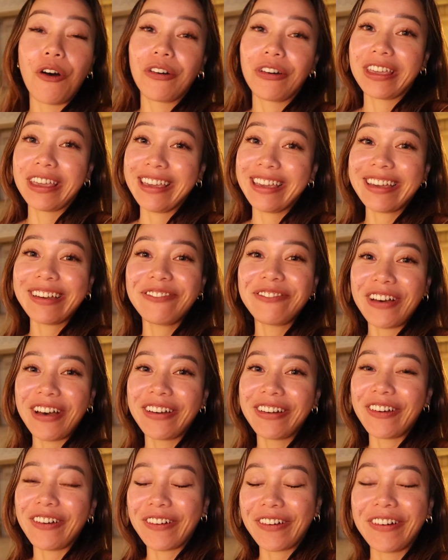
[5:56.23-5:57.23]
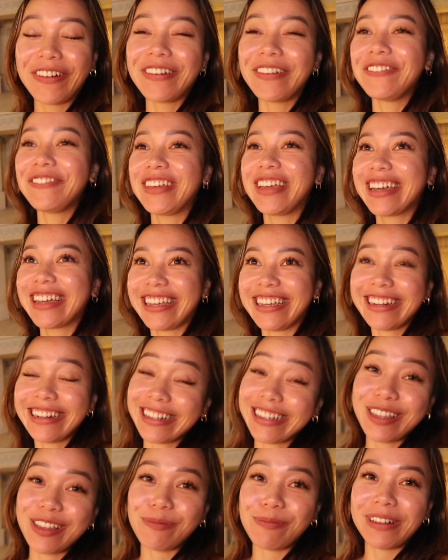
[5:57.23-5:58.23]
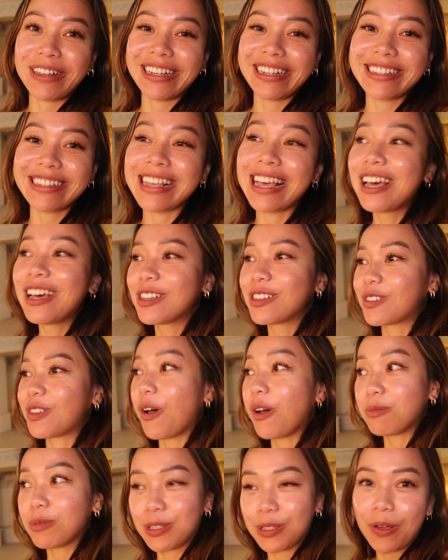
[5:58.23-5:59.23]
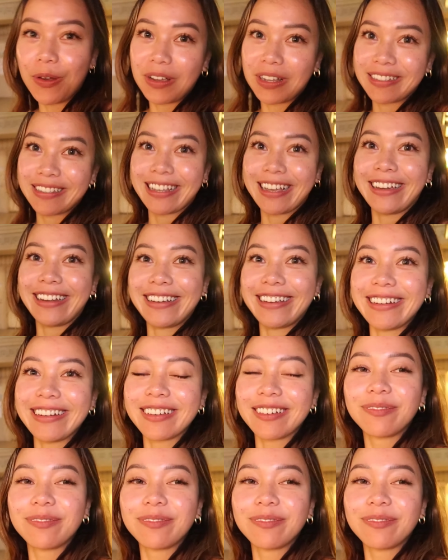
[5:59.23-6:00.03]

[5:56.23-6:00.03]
talking about okonomiyaki in this place. So I'm so excited.